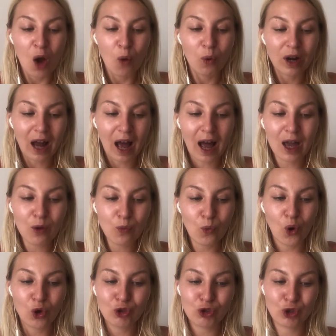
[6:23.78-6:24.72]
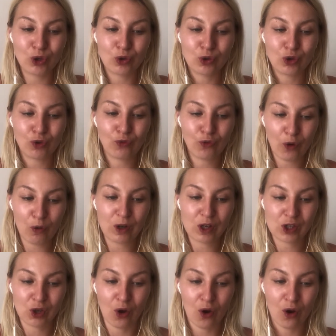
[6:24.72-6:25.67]
What I want you to
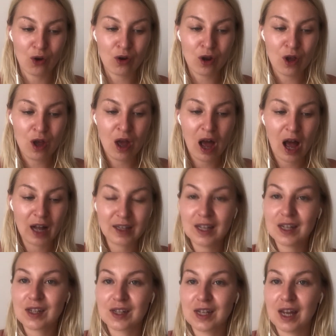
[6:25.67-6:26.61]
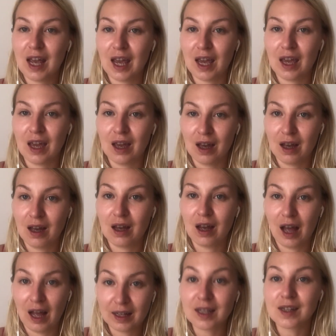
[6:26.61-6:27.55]
focus on at this day,
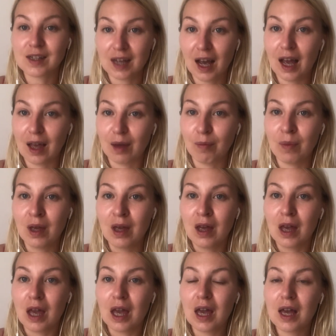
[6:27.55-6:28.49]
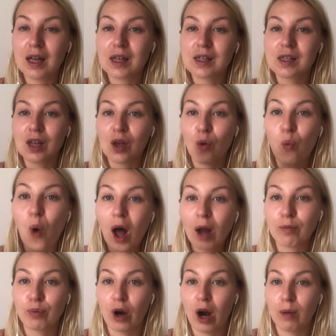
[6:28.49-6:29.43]
at the time, is
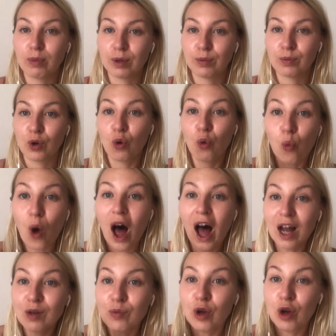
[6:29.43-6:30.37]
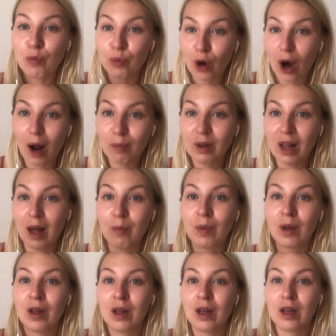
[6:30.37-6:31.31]
one problem. One
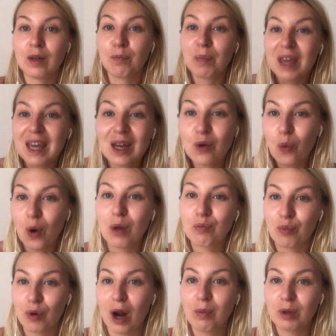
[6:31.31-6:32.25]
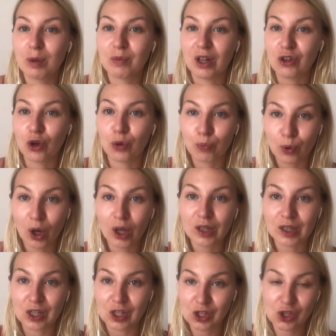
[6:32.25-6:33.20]
problem, pick one problem that your
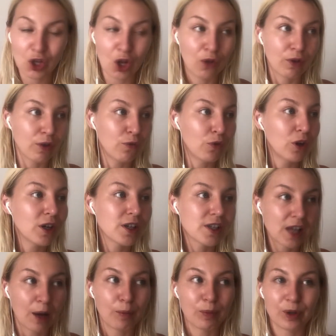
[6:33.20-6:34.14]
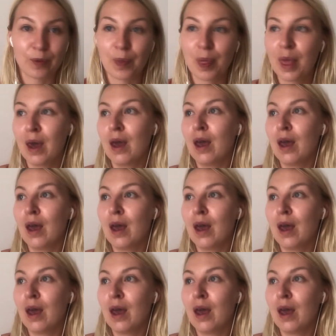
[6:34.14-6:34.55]
product is solving. For example,